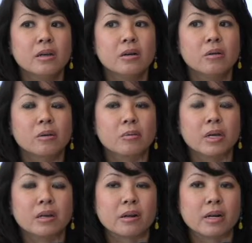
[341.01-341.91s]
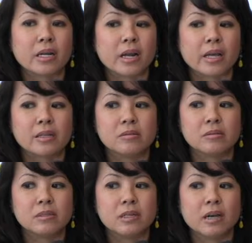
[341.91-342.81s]
whatnot, and I
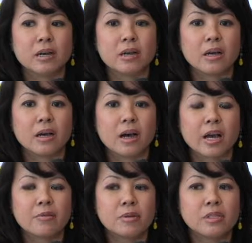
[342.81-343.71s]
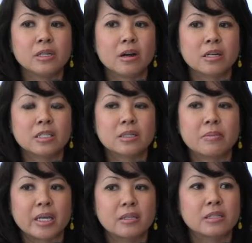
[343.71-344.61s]
really honestly
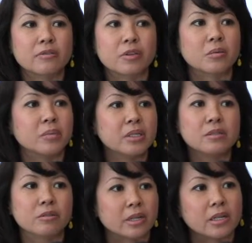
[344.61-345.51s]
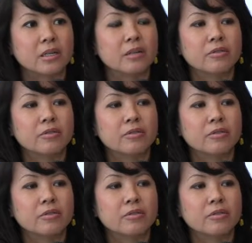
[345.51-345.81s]
made this for the big screen.